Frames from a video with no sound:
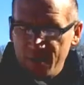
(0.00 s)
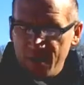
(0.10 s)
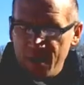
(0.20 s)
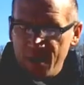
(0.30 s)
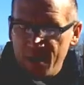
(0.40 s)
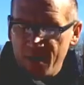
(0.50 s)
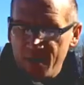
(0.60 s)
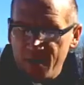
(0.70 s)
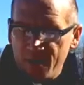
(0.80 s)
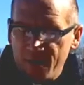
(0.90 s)

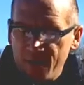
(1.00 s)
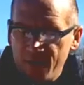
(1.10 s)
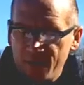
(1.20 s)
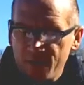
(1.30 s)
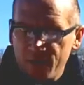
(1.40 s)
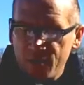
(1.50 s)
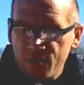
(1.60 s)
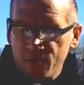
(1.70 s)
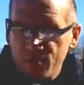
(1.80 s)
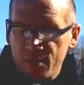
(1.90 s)
and
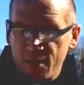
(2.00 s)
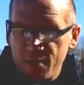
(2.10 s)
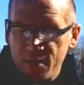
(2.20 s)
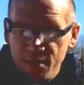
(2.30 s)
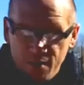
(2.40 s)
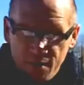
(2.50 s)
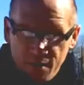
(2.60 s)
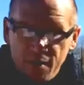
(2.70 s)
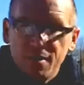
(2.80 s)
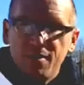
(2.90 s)
so Terry,
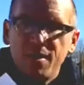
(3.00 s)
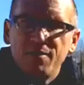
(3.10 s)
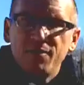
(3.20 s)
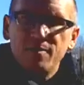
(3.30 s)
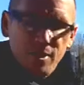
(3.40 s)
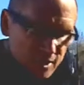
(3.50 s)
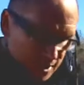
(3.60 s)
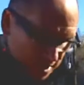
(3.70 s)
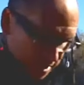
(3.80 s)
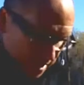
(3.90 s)
great, from Lily